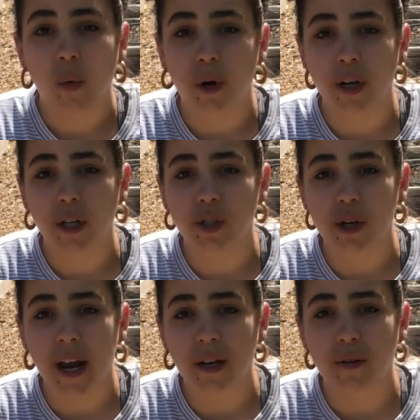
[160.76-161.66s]
We're gonna
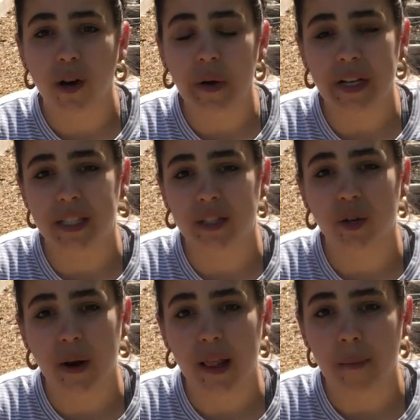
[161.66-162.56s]
try to grow a
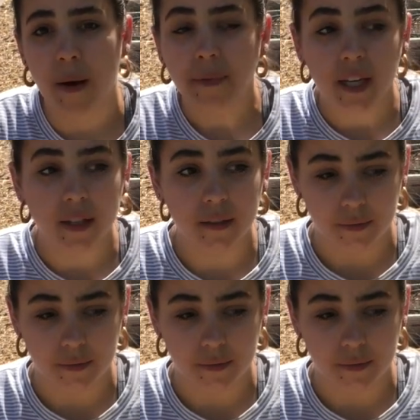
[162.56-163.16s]
Cinderella pumpkin,